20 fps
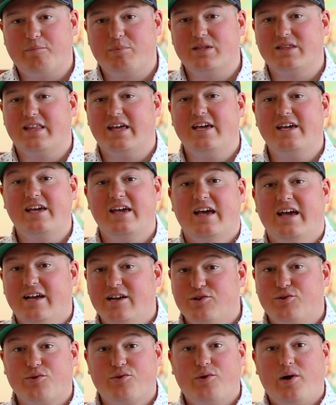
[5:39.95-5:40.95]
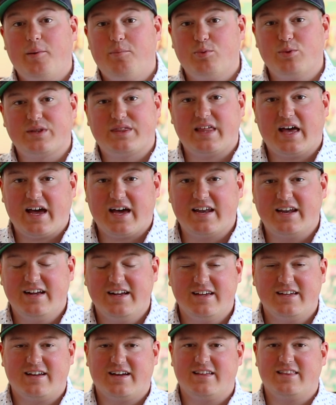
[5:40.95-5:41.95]
But they grew up with that,
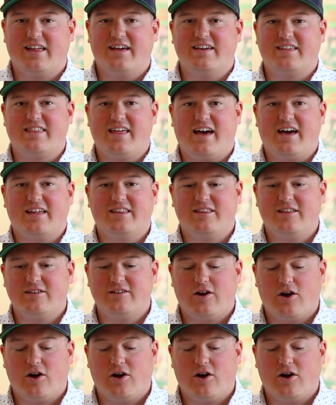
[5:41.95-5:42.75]
and I like that.